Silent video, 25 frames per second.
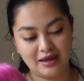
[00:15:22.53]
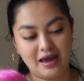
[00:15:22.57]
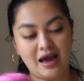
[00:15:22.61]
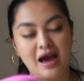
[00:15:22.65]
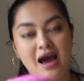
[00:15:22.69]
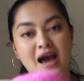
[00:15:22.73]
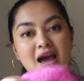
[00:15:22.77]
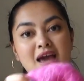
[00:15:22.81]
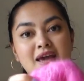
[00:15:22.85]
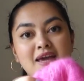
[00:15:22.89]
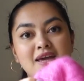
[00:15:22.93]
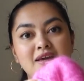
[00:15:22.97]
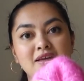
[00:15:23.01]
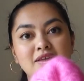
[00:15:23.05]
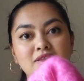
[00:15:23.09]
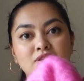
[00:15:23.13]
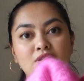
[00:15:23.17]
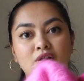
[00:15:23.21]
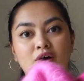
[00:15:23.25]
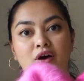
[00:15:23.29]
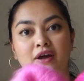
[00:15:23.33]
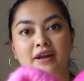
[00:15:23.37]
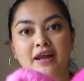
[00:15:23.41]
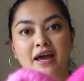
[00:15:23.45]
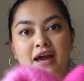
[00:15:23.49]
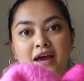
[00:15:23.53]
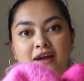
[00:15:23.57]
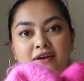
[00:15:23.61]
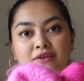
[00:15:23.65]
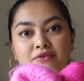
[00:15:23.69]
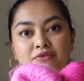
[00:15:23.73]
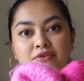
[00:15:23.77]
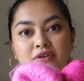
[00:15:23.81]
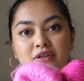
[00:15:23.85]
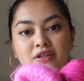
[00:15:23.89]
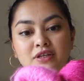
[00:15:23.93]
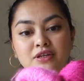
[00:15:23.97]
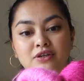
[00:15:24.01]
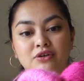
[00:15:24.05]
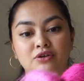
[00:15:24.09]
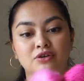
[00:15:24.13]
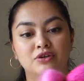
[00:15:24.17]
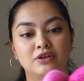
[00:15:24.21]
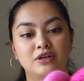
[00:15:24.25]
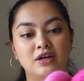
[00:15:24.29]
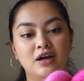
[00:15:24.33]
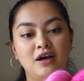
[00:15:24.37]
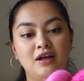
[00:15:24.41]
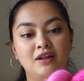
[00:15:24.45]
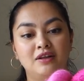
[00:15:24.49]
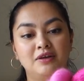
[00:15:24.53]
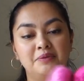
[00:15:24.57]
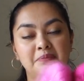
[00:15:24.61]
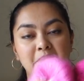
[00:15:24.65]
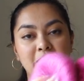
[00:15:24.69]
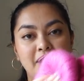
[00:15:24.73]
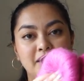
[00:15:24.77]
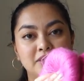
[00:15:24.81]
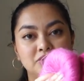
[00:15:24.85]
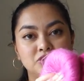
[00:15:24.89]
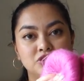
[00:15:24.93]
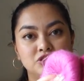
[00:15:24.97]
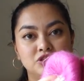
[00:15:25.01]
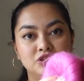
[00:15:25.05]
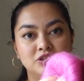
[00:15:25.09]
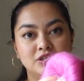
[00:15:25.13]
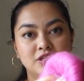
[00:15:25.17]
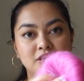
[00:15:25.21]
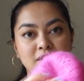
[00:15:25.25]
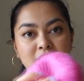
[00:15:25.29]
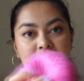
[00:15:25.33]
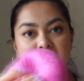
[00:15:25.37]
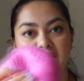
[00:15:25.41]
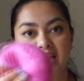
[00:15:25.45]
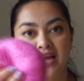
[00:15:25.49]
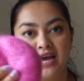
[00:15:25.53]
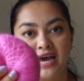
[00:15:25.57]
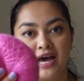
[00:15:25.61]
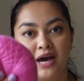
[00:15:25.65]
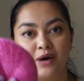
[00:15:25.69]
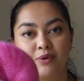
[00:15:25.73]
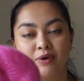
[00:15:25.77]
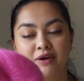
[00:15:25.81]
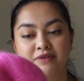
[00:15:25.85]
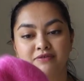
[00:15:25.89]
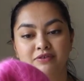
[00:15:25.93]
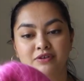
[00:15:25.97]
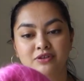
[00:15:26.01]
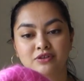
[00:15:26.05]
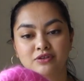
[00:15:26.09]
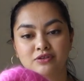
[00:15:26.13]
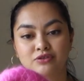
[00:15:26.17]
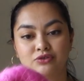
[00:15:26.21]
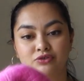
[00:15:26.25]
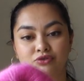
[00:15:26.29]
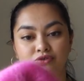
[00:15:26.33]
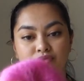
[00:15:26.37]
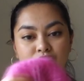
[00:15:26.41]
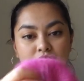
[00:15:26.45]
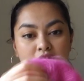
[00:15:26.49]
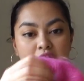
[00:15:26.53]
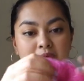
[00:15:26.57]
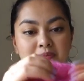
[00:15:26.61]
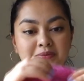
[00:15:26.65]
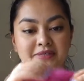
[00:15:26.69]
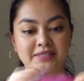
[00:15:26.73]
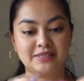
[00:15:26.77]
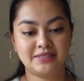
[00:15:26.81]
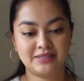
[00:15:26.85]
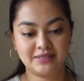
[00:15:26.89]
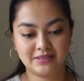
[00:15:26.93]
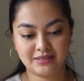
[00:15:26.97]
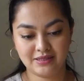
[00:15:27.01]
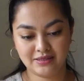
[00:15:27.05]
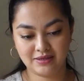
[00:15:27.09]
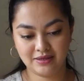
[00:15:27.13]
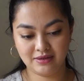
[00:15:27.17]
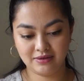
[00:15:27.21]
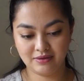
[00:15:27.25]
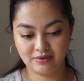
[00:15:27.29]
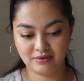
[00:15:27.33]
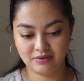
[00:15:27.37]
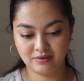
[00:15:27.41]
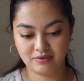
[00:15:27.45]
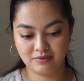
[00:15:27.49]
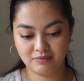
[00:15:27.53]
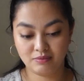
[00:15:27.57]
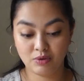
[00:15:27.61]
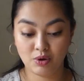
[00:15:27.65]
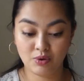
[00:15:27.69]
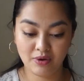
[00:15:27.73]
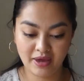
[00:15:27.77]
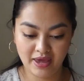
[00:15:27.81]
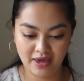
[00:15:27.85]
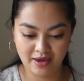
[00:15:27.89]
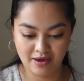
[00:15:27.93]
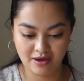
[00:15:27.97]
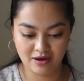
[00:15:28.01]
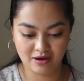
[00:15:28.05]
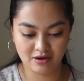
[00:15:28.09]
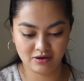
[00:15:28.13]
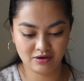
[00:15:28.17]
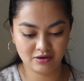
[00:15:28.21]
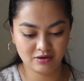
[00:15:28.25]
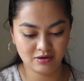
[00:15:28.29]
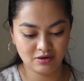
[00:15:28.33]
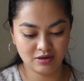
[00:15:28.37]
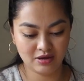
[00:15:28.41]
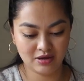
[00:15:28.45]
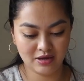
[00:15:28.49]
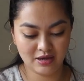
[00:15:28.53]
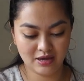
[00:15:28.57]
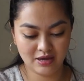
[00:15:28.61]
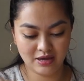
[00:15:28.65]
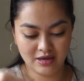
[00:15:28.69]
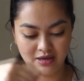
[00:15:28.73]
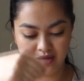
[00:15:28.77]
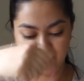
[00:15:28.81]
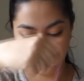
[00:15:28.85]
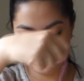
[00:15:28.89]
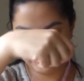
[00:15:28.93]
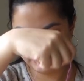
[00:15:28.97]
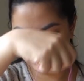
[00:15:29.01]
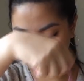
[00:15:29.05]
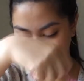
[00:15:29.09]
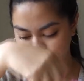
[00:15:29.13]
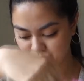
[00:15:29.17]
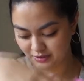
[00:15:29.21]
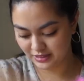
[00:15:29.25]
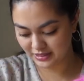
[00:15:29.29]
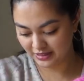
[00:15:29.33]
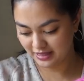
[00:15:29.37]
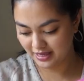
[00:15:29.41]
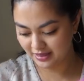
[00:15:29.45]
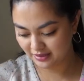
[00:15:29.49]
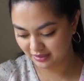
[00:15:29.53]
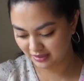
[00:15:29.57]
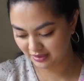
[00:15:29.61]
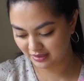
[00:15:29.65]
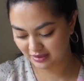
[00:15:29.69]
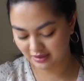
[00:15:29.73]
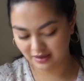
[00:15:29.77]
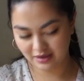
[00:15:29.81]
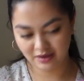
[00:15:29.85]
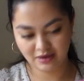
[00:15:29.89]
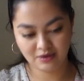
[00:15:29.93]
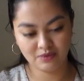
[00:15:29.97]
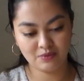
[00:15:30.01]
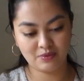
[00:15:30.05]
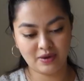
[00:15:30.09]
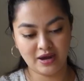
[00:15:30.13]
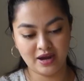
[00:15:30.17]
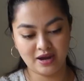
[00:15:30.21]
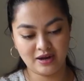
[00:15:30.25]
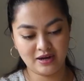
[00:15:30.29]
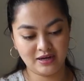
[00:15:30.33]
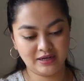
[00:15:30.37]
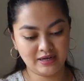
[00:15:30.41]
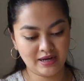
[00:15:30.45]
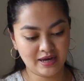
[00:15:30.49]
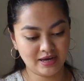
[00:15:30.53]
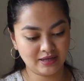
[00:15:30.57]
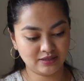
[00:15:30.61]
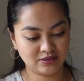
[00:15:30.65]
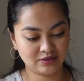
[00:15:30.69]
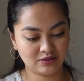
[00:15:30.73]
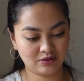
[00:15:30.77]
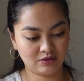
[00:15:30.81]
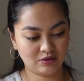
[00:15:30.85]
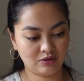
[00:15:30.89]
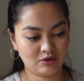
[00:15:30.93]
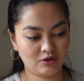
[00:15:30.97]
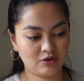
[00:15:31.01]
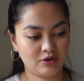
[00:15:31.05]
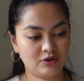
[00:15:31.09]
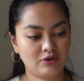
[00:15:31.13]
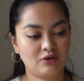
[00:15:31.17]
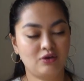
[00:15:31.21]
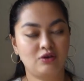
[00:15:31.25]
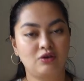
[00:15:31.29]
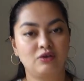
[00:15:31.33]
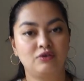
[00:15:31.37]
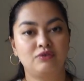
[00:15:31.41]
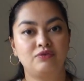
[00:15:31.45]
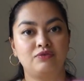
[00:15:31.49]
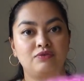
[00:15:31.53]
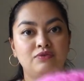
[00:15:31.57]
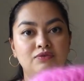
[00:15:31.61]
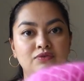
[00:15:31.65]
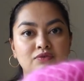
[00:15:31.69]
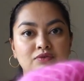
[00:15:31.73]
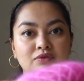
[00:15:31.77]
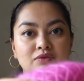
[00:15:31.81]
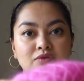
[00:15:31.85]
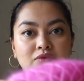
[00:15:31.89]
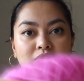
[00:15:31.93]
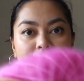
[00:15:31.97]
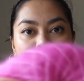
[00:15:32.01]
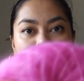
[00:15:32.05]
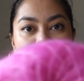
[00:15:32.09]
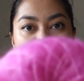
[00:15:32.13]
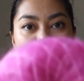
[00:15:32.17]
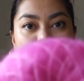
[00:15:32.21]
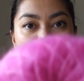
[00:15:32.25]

I thought I had a really good color match. However, the Drops Mohair is doing that thing where it has a lot of like